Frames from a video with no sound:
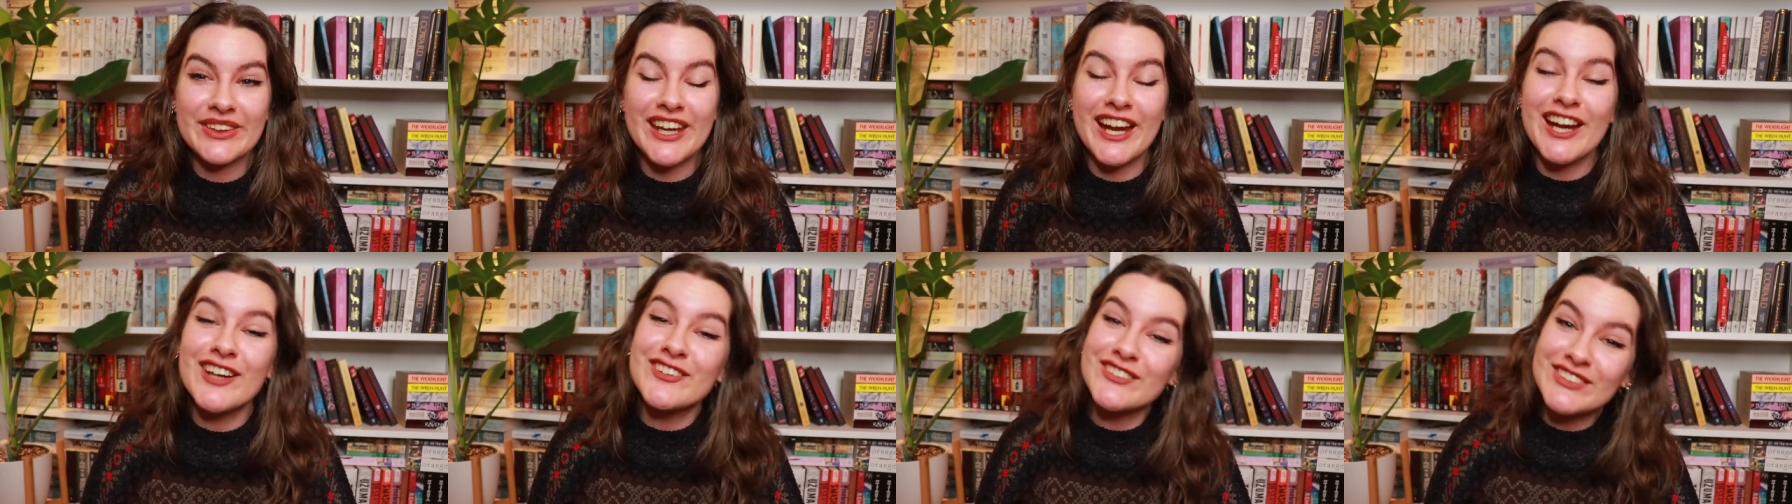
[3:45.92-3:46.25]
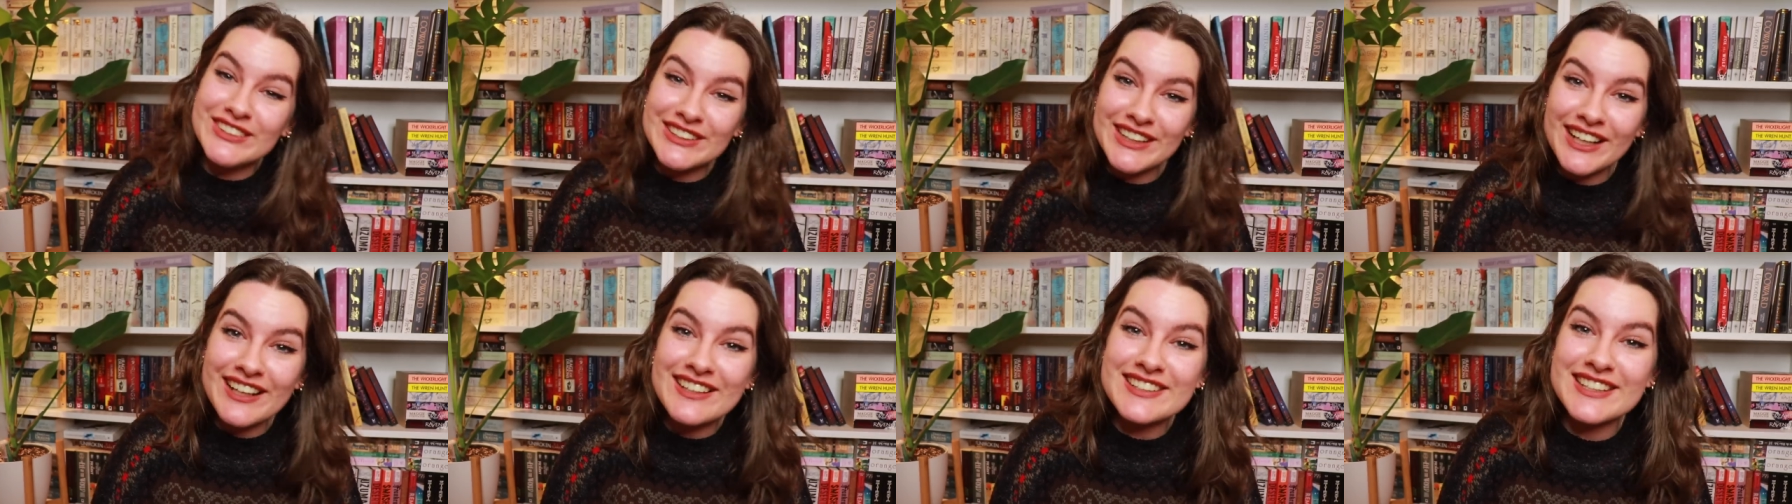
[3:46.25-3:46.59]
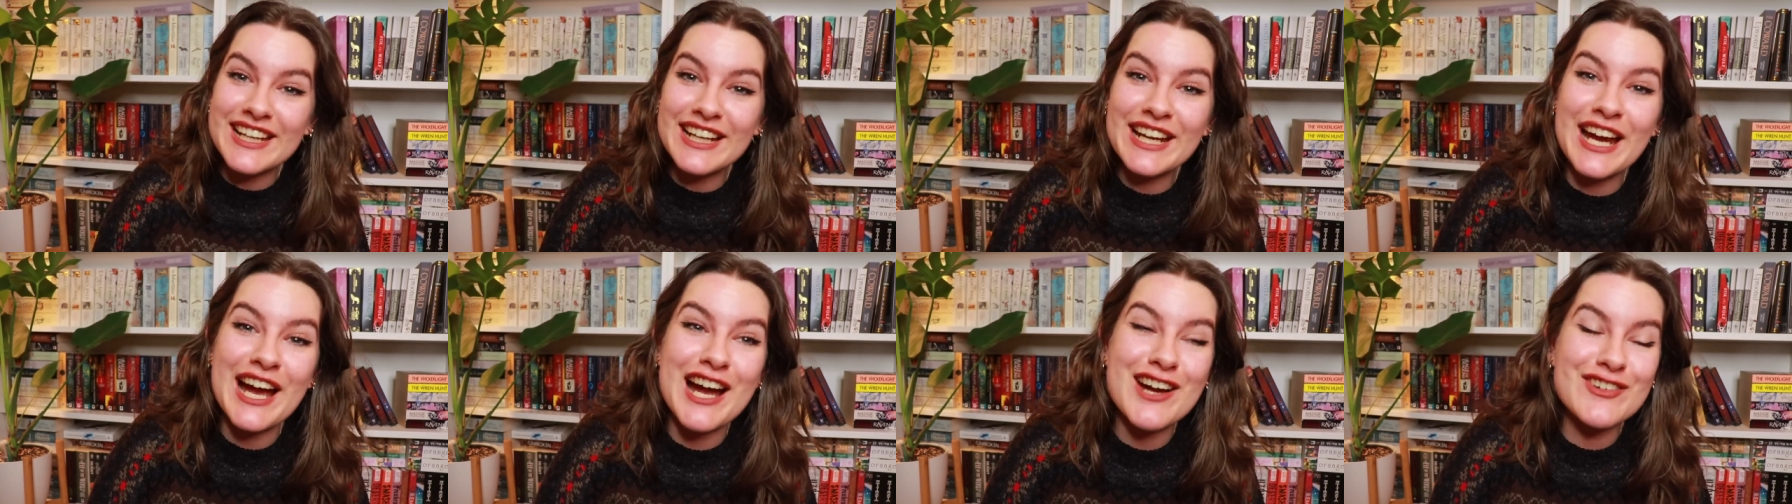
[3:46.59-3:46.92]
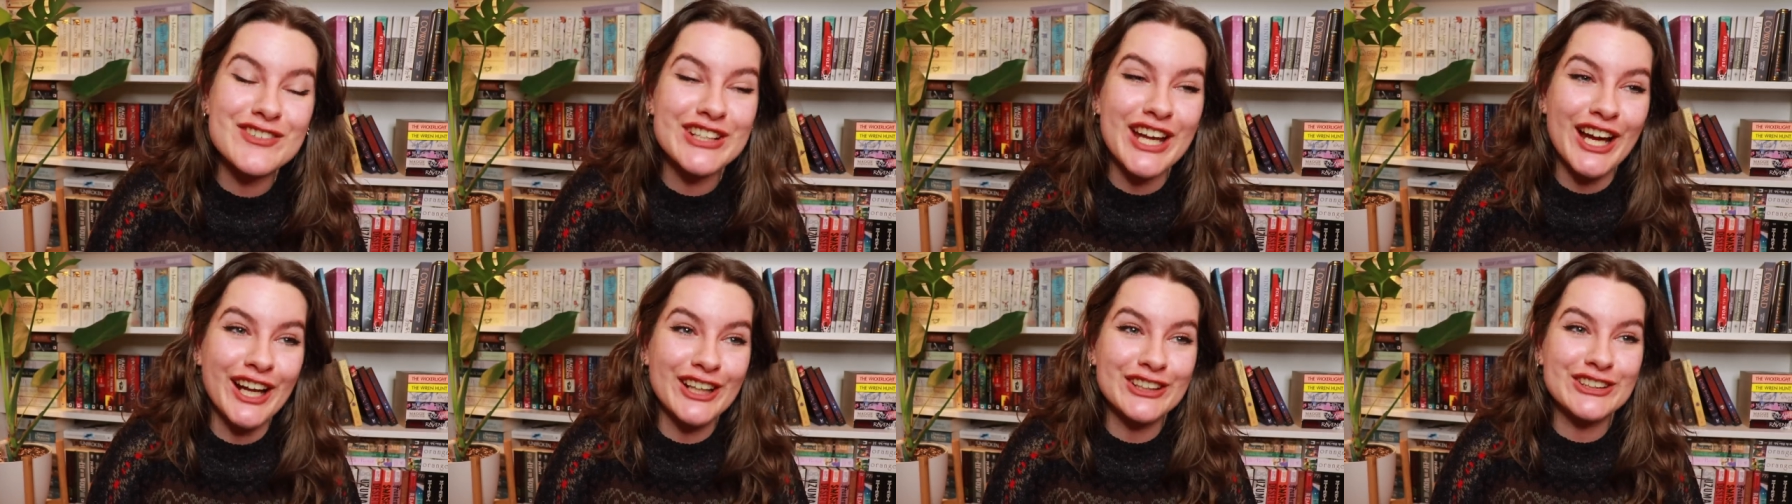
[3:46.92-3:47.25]
I realise that I
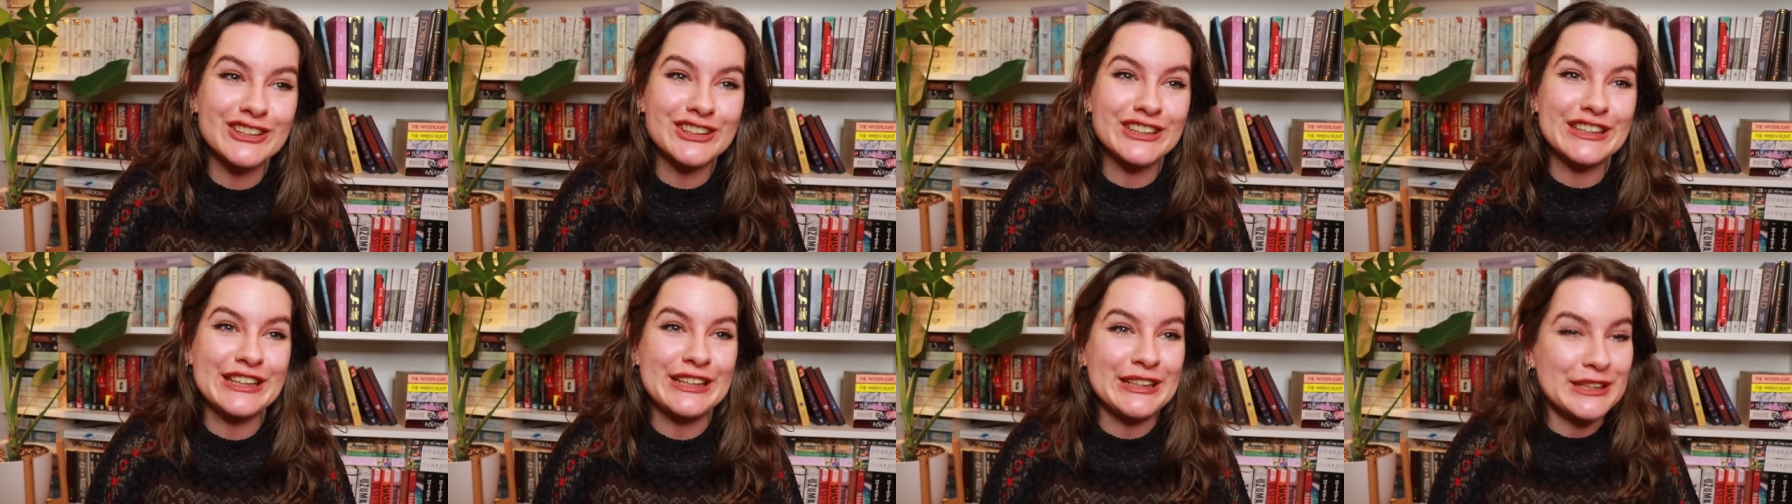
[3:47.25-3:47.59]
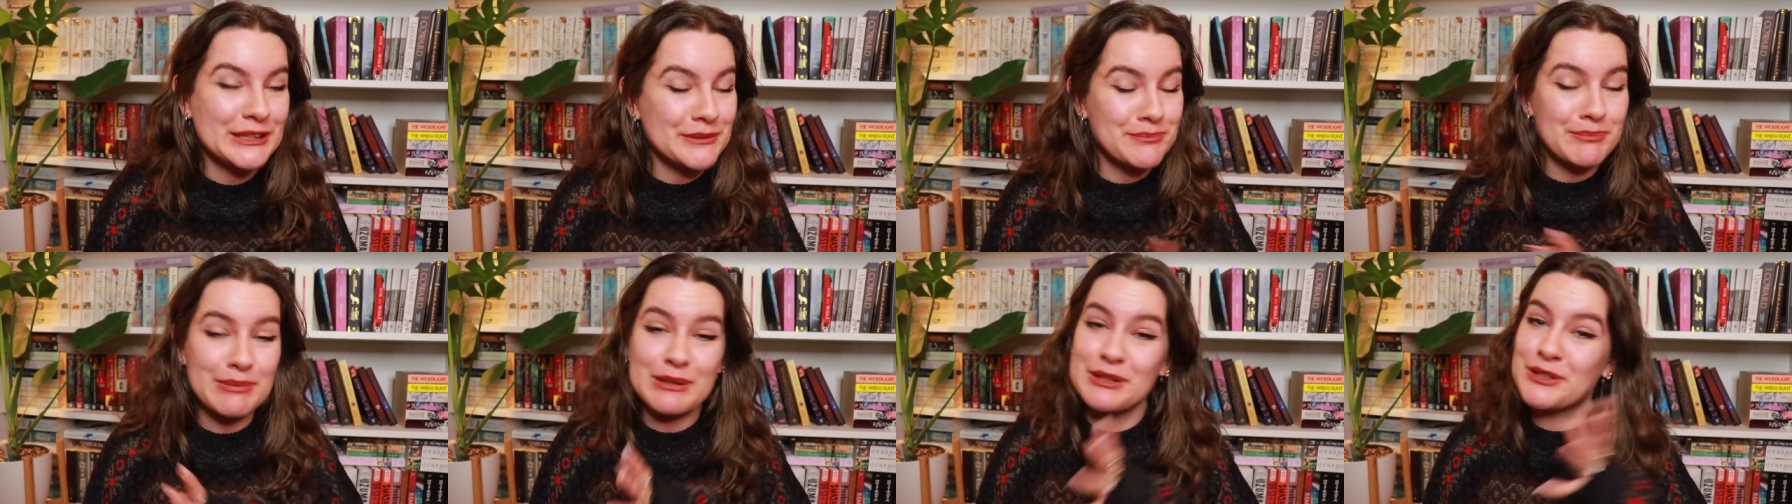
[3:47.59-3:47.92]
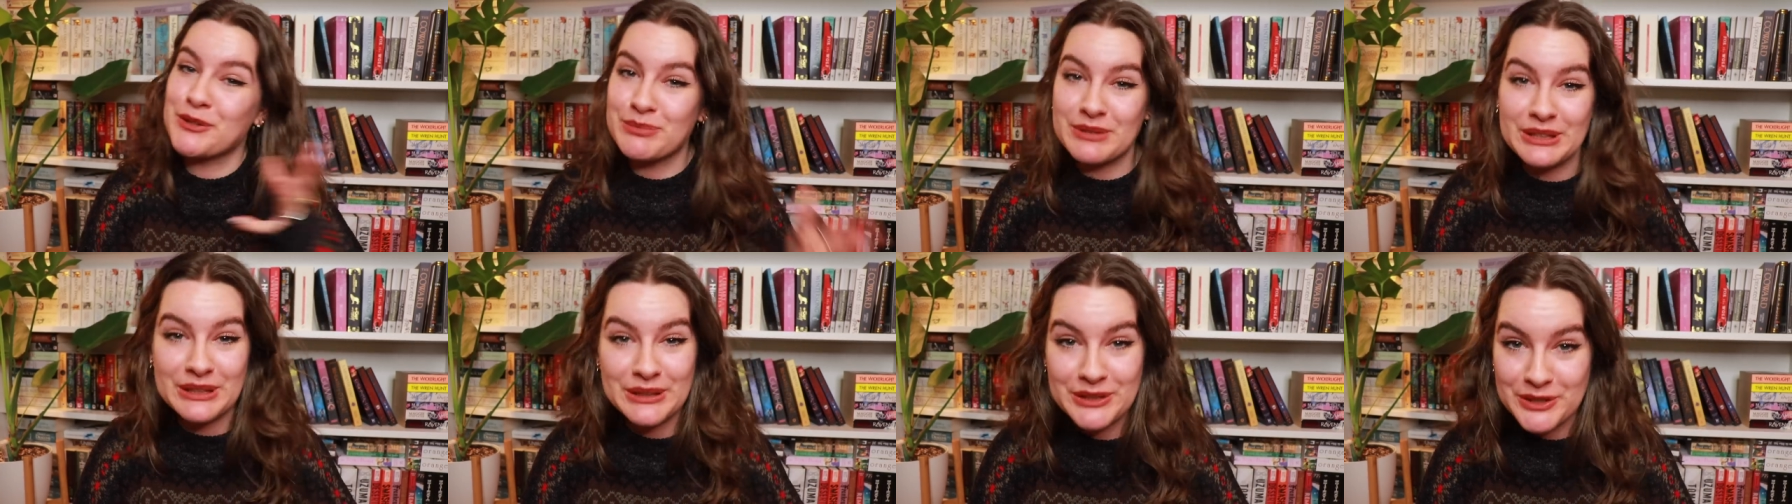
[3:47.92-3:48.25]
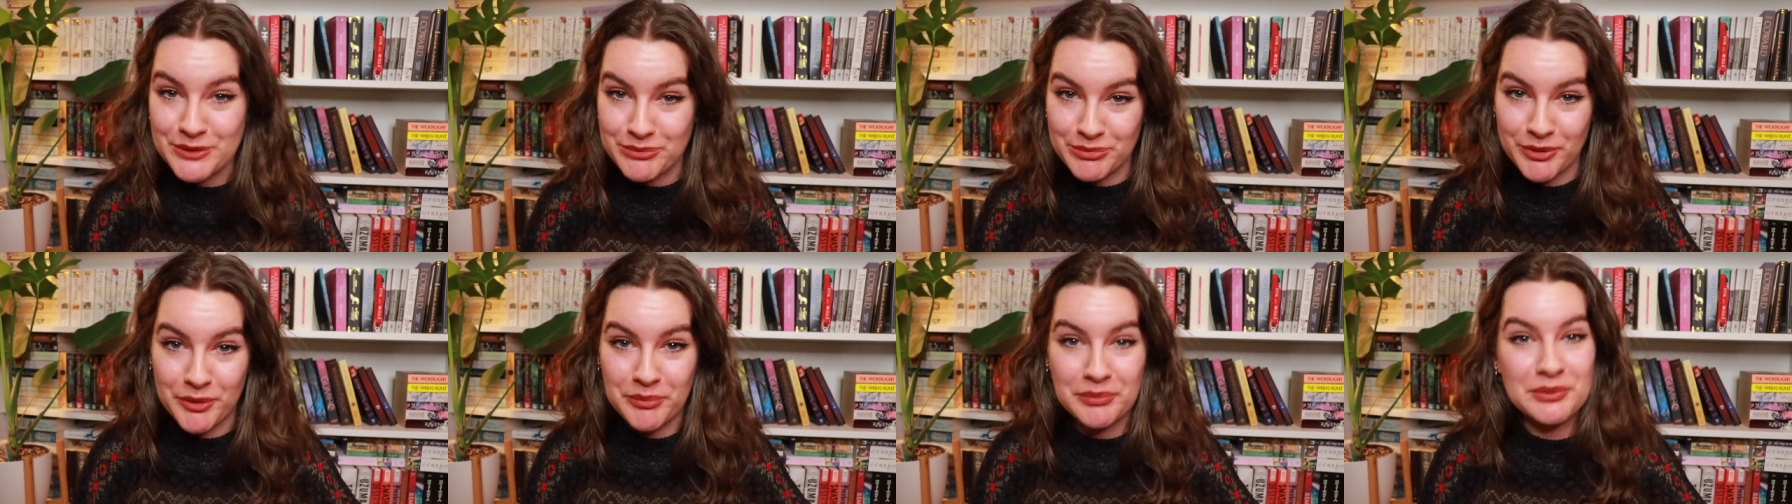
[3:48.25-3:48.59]
haven't actually been updating
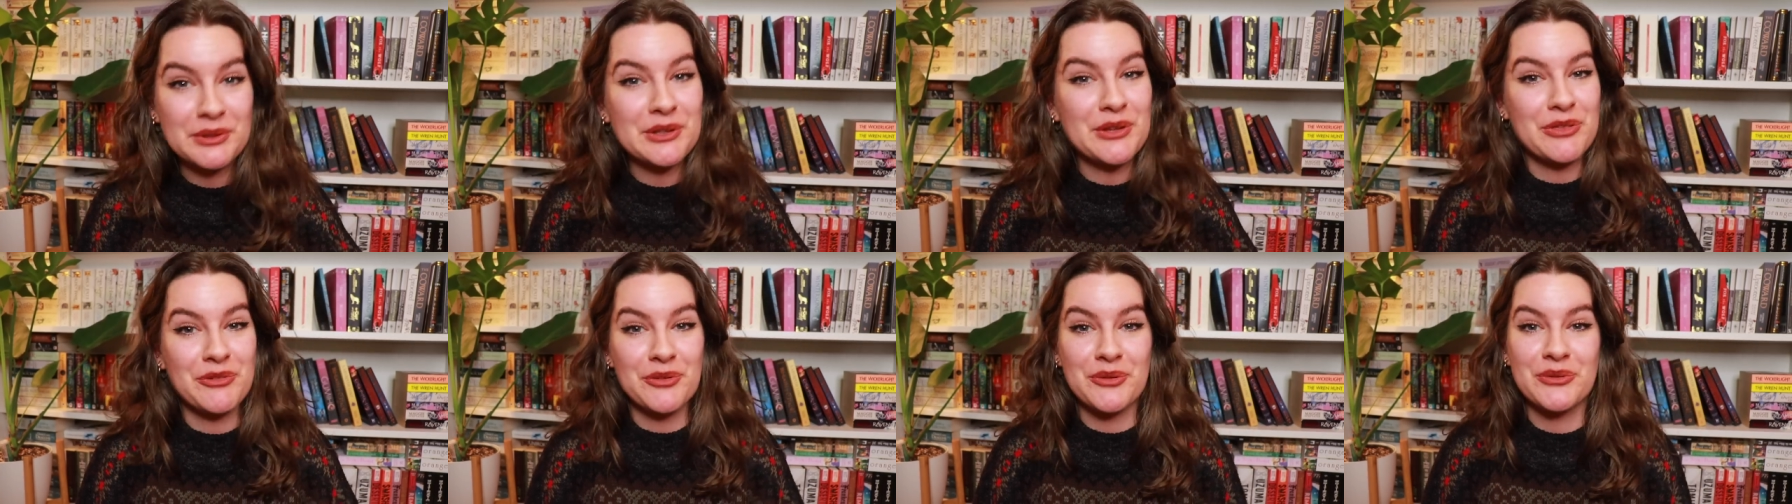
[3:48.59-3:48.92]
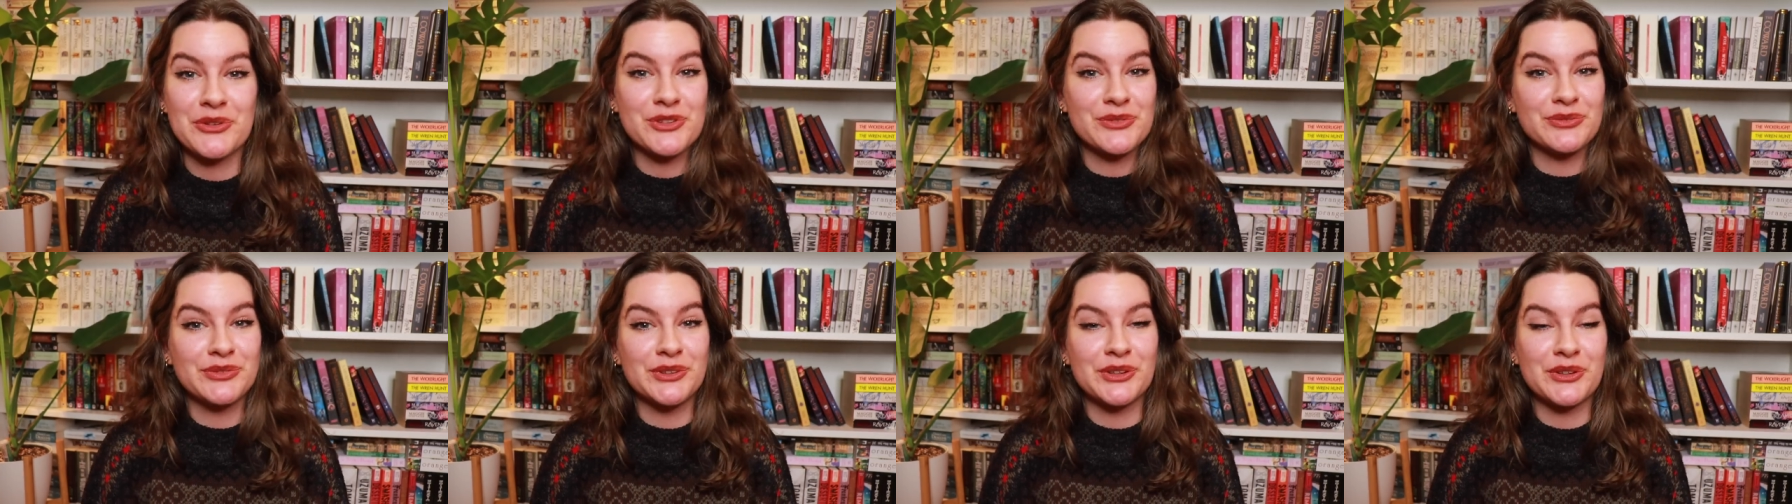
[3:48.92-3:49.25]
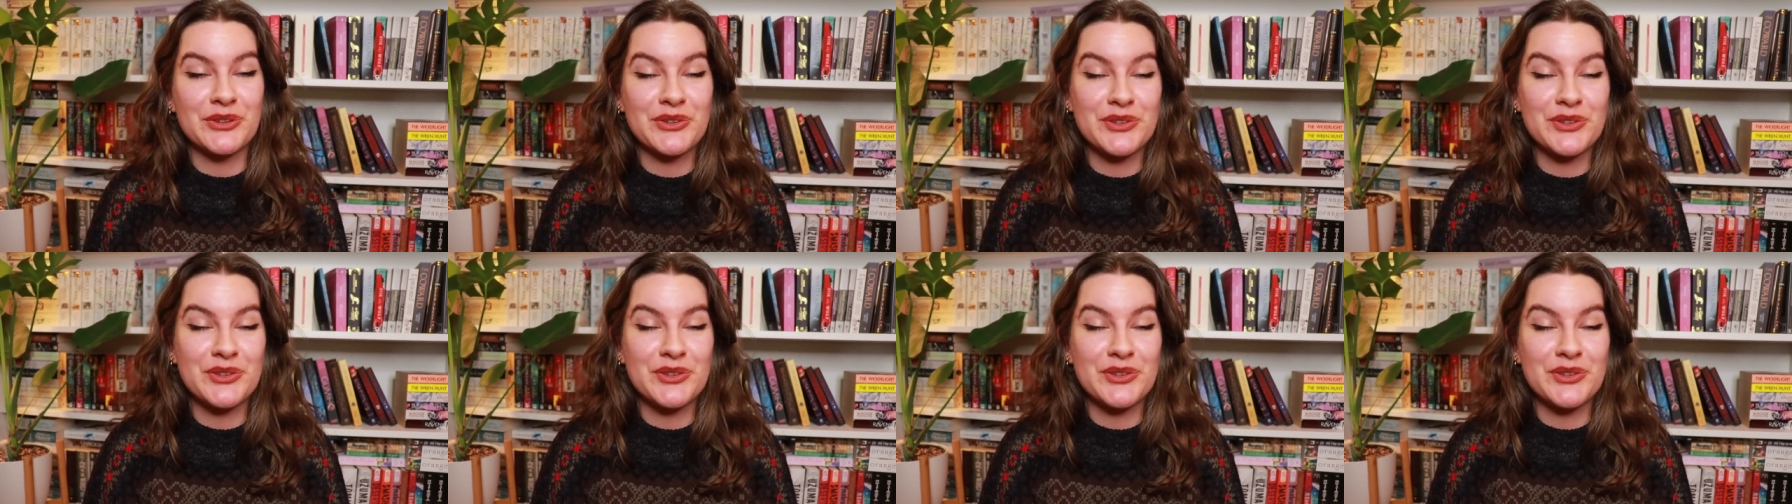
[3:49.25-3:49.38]
you properly through this vlog